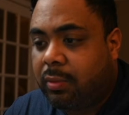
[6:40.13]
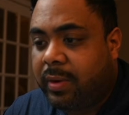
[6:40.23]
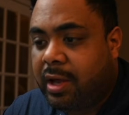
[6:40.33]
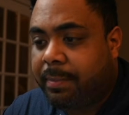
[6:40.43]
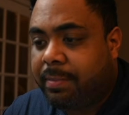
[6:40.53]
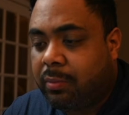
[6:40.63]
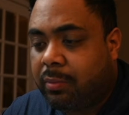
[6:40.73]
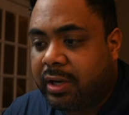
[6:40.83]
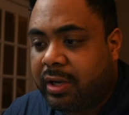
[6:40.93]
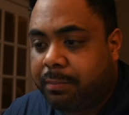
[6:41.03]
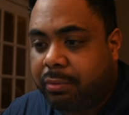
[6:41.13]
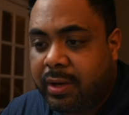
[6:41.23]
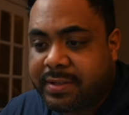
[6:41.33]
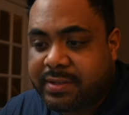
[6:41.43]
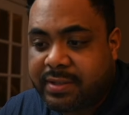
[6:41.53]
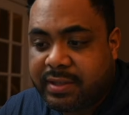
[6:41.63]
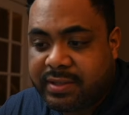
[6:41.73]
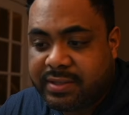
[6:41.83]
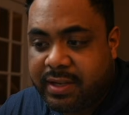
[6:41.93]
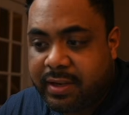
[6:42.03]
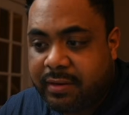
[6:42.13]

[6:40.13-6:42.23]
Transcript: up, and we're going to press Save.